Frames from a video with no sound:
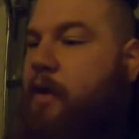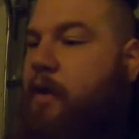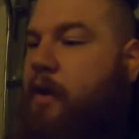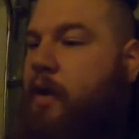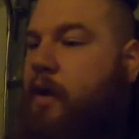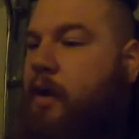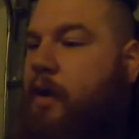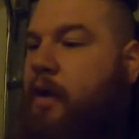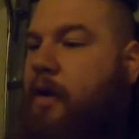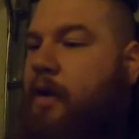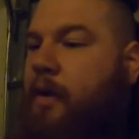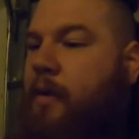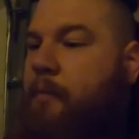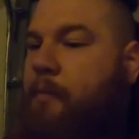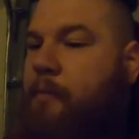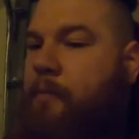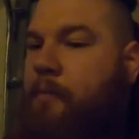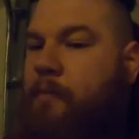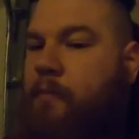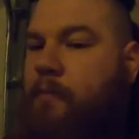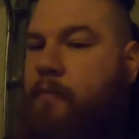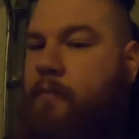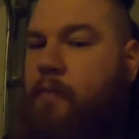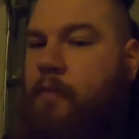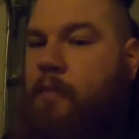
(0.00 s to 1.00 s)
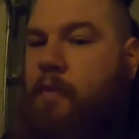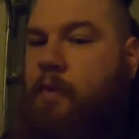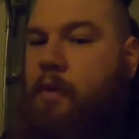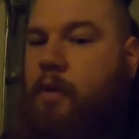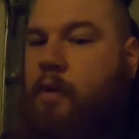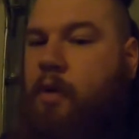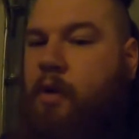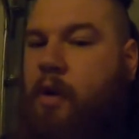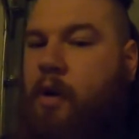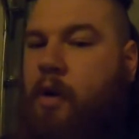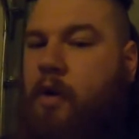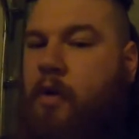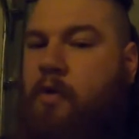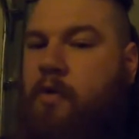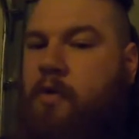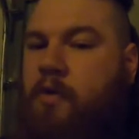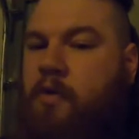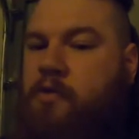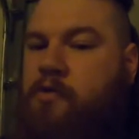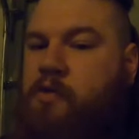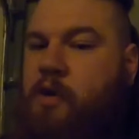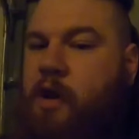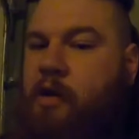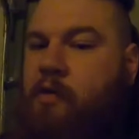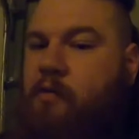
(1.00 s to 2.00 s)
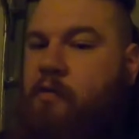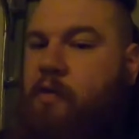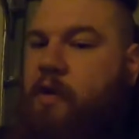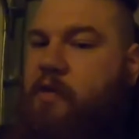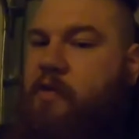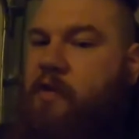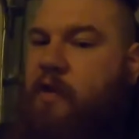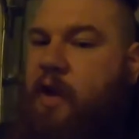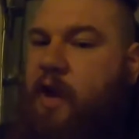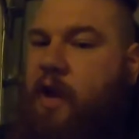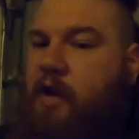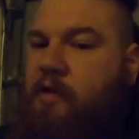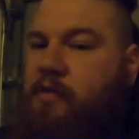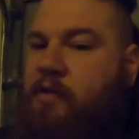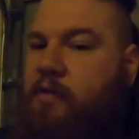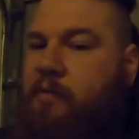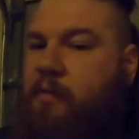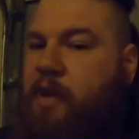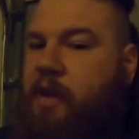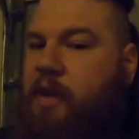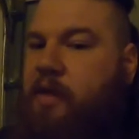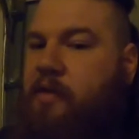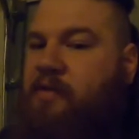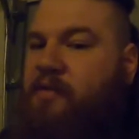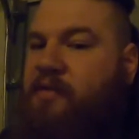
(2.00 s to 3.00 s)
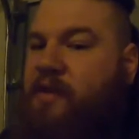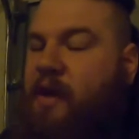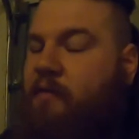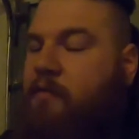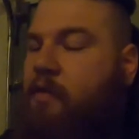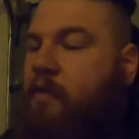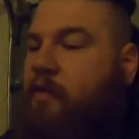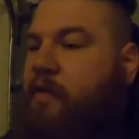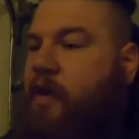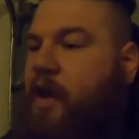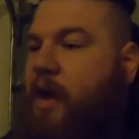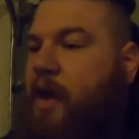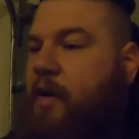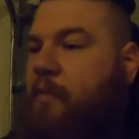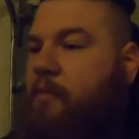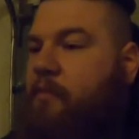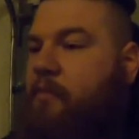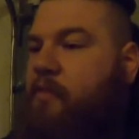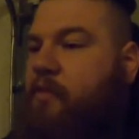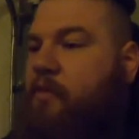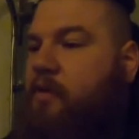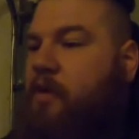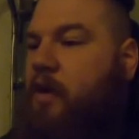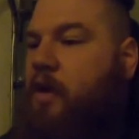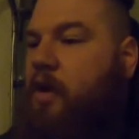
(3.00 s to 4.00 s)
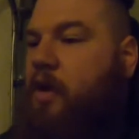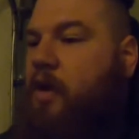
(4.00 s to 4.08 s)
Odin tried reaching out to me several times